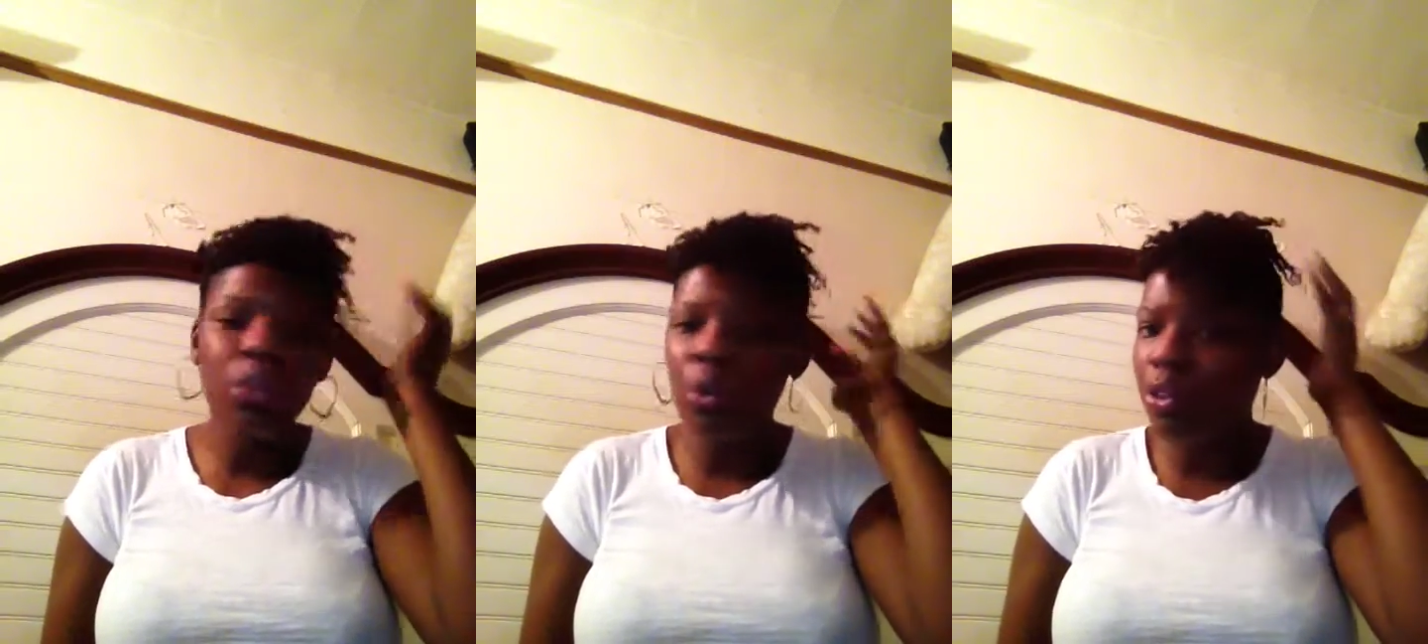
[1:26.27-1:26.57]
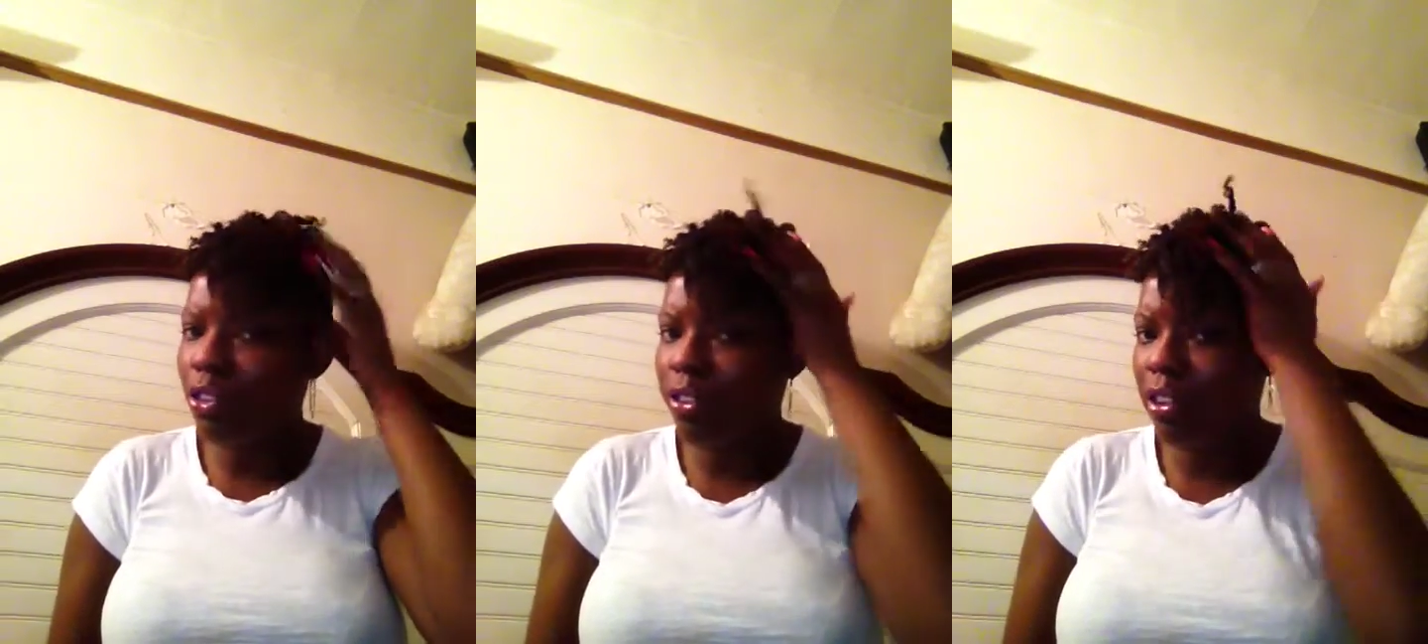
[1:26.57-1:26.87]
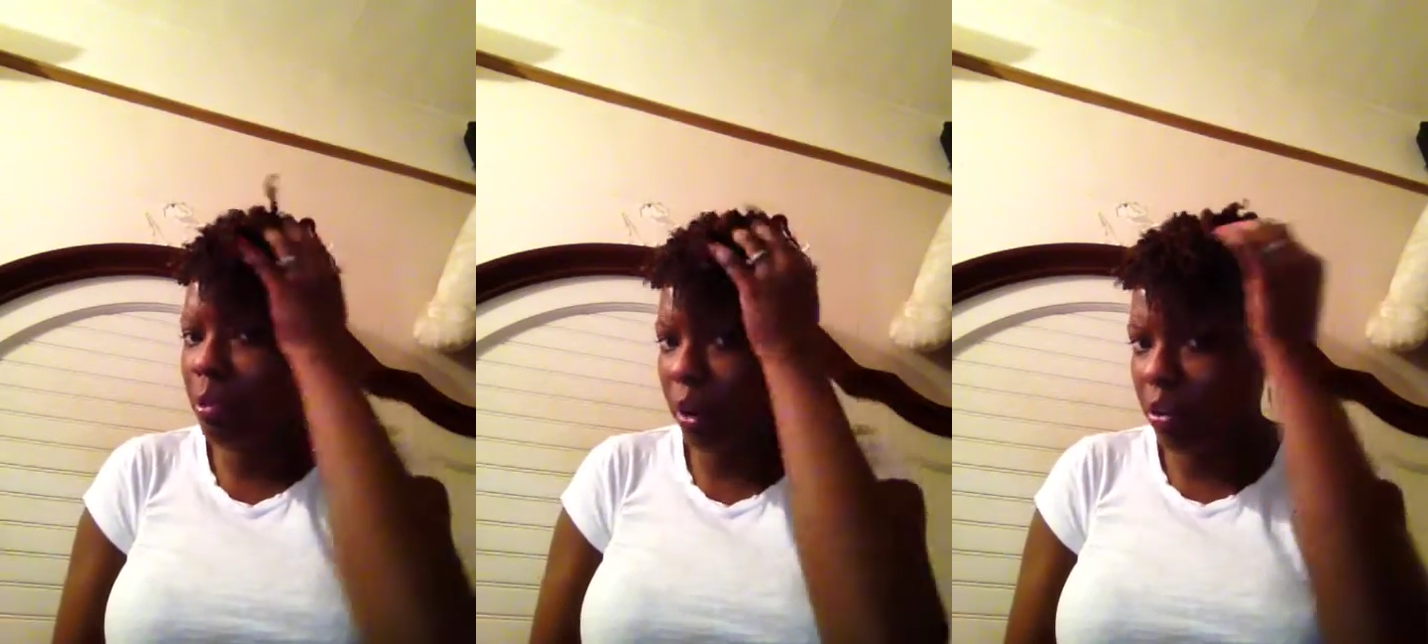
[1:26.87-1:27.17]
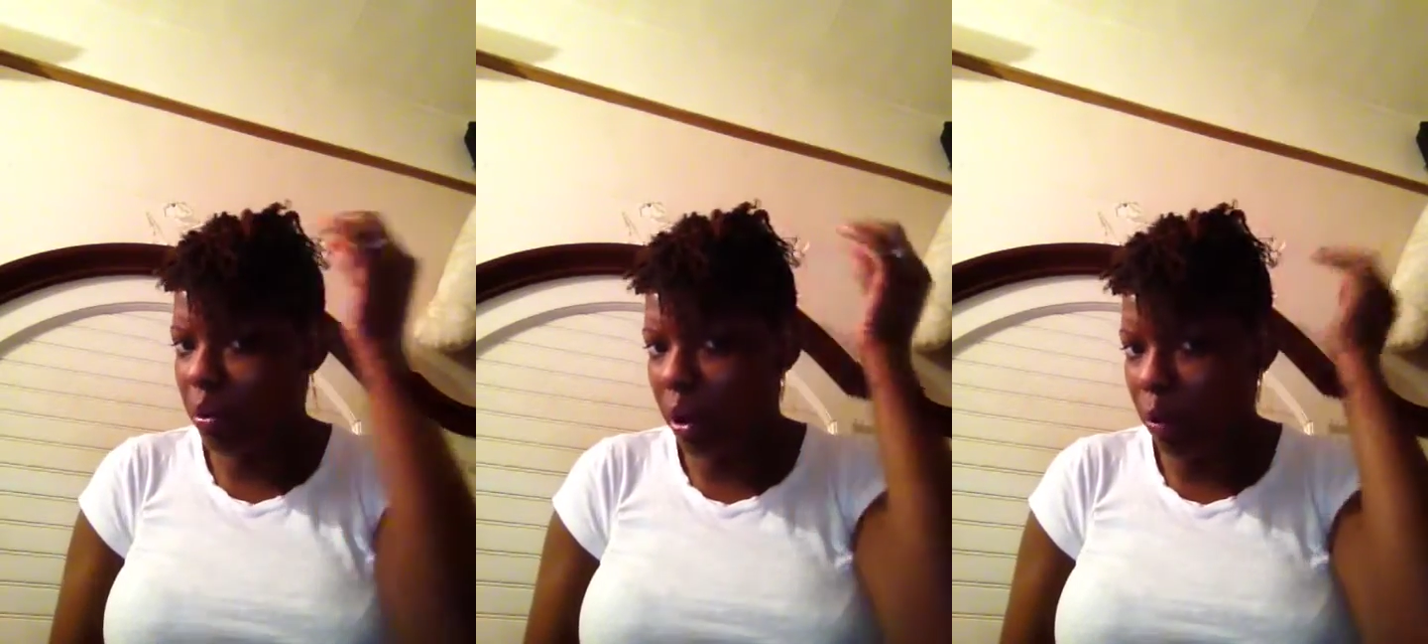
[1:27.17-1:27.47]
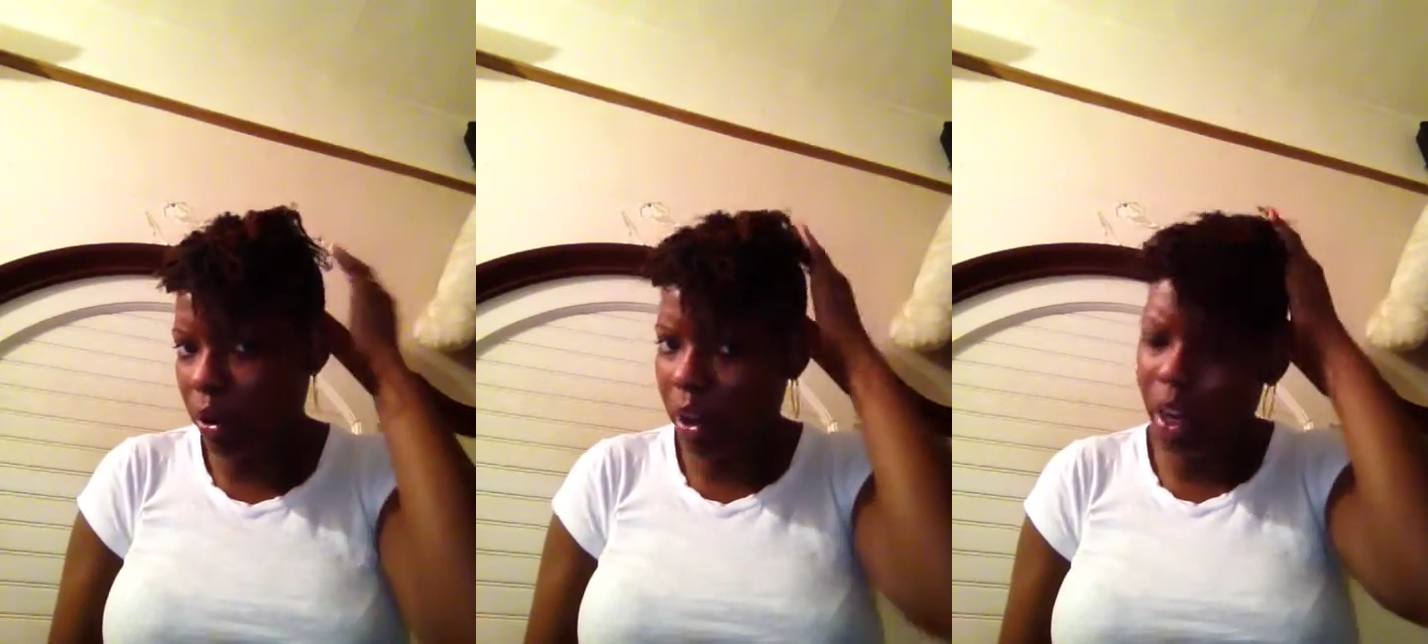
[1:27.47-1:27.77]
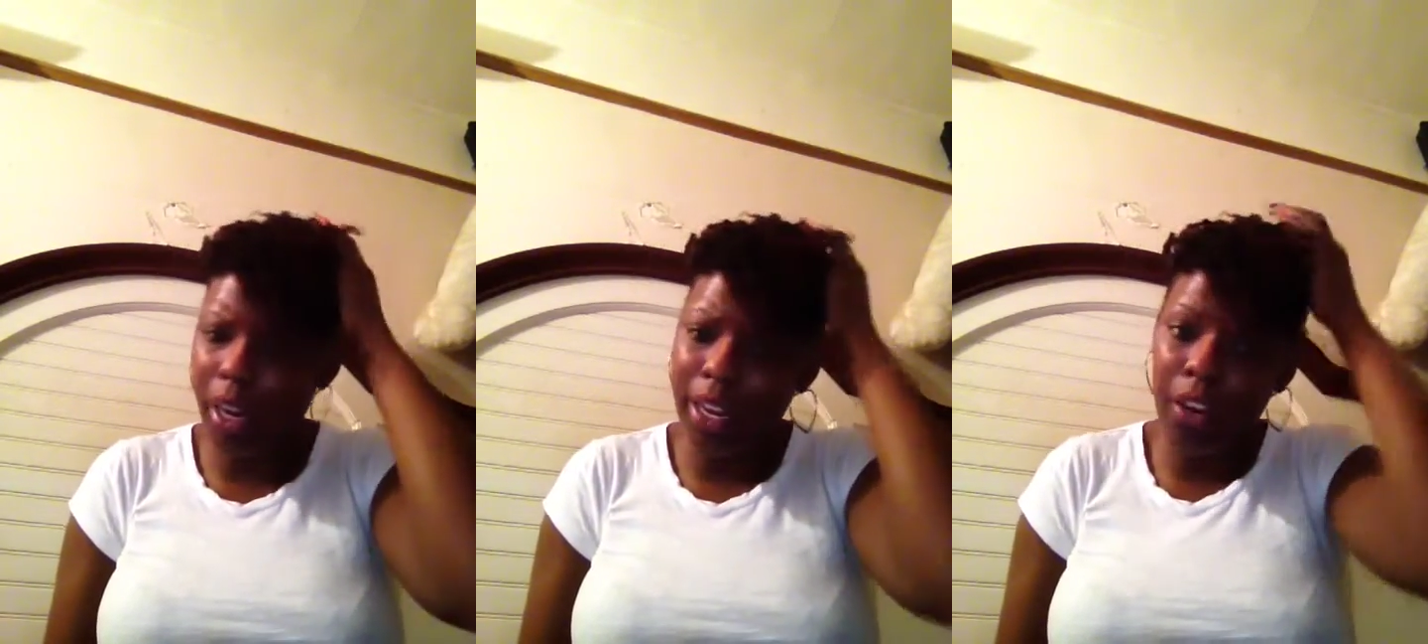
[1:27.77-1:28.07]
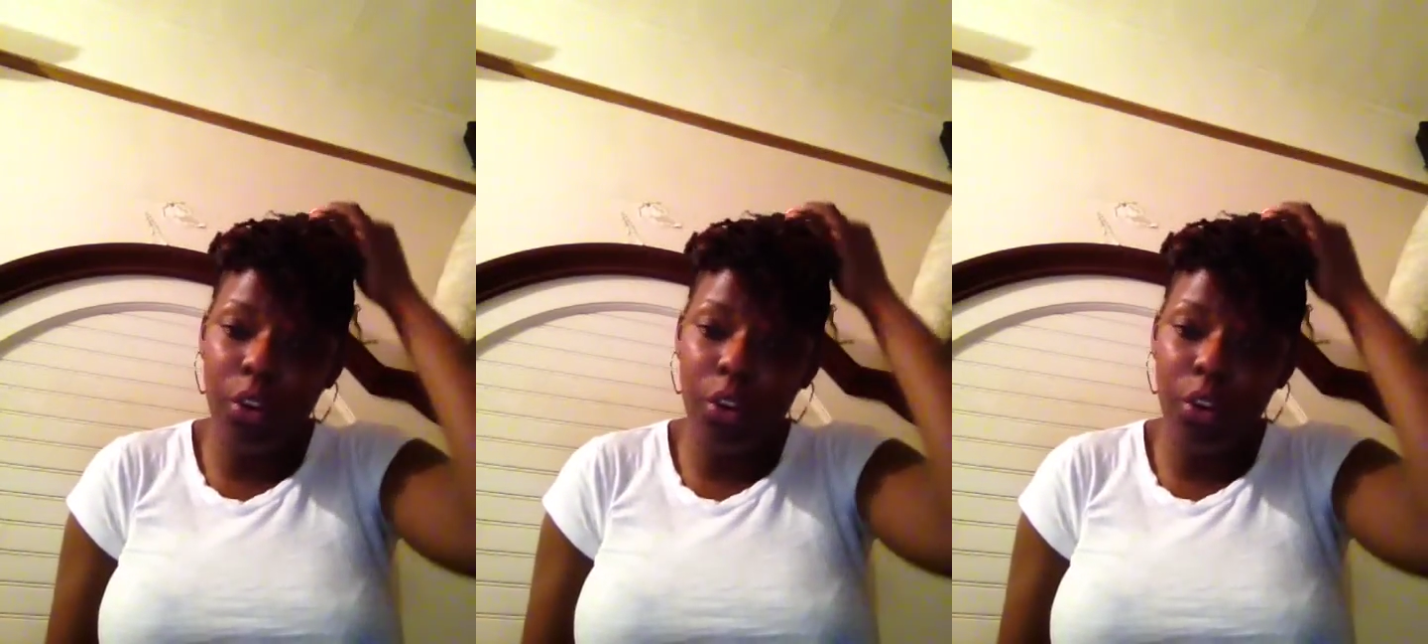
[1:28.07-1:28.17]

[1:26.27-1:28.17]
which is just braids with my real hair. And